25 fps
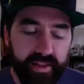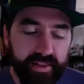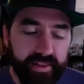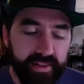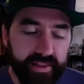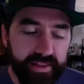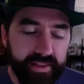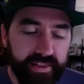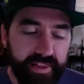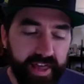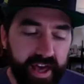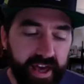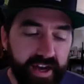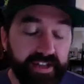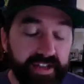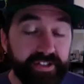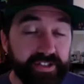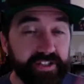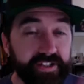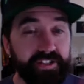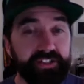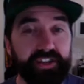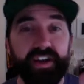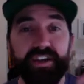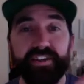that
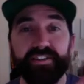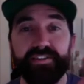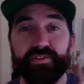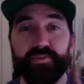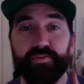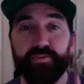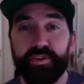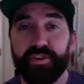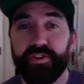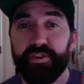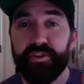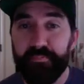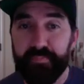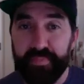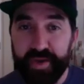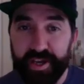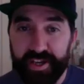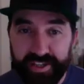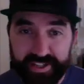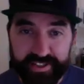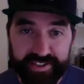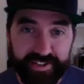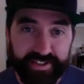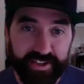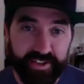actually ties into one of the
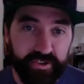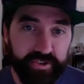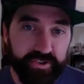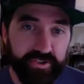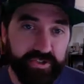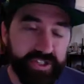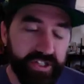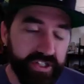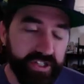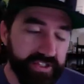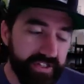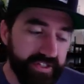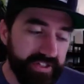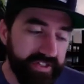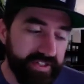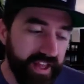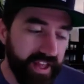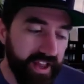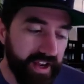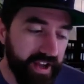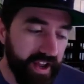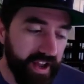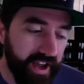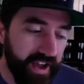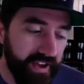biggest solutions
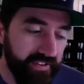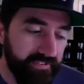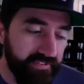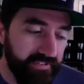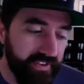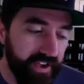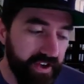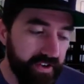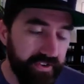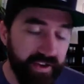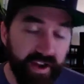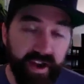that I've found.